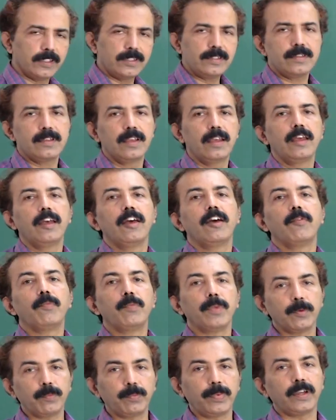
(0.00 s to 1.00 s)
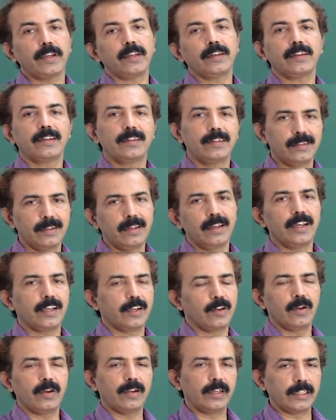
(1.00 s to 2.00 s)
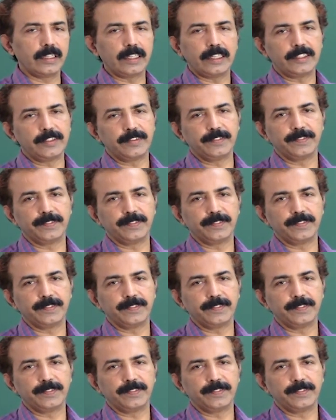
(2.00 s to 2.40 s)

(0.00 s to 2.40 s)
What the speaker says: this, prepare accordingly.